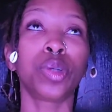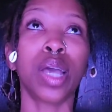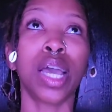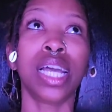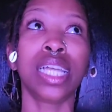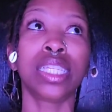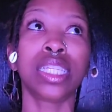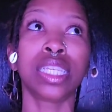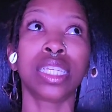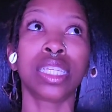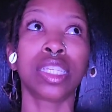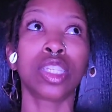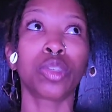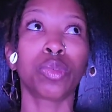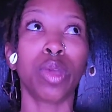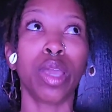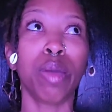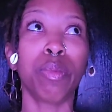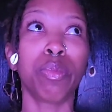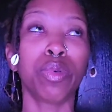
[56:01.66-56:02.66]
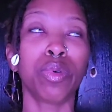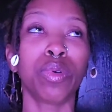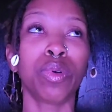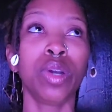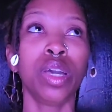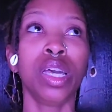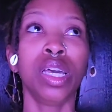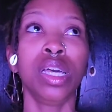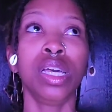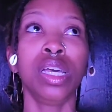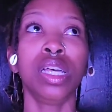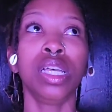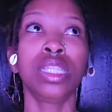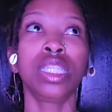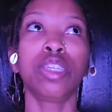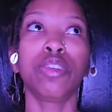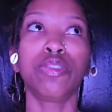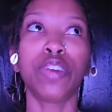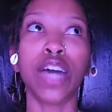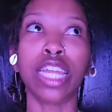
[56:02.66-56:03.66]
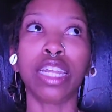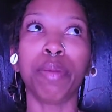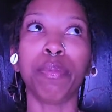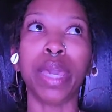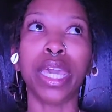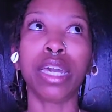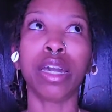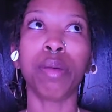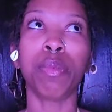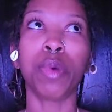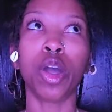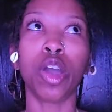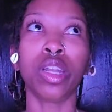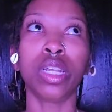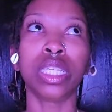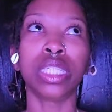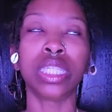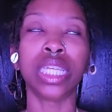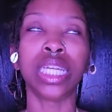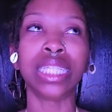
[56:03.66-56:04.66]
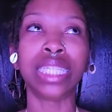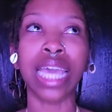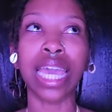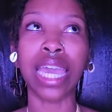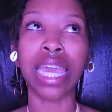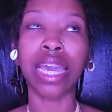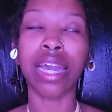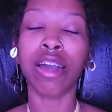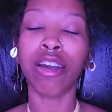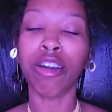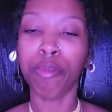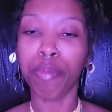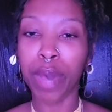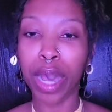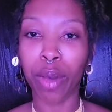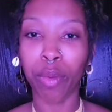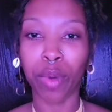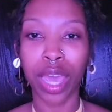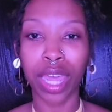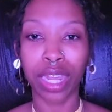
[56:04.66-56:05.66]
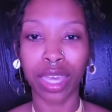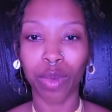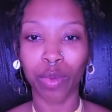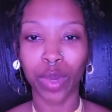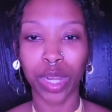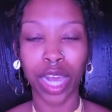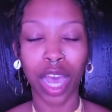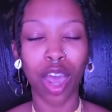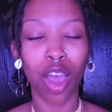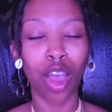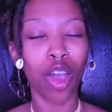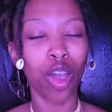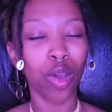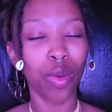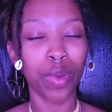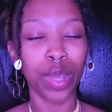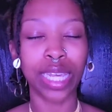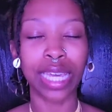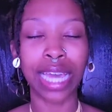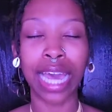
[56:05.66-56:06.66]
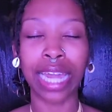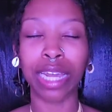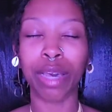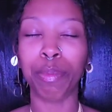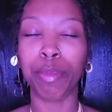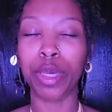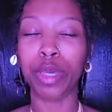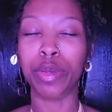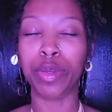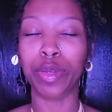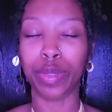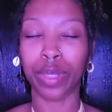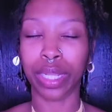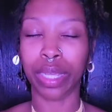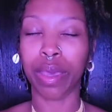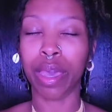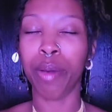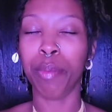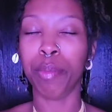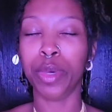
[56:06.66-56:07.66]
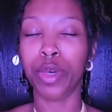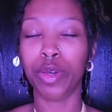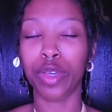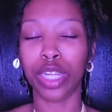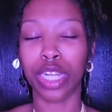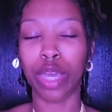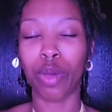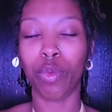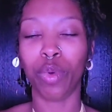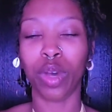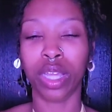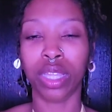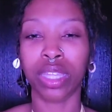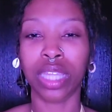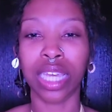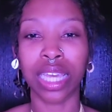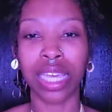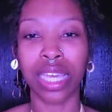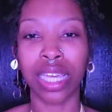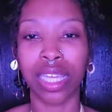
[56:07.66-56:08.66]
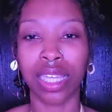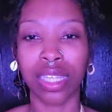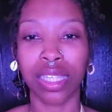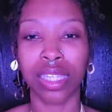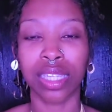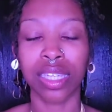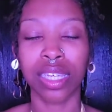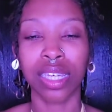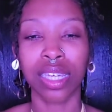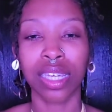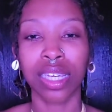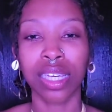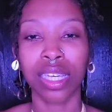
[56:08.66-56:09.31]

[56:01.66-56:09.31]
trying to scramble to find a makeup artist the day of my wedding when I already got a million and one things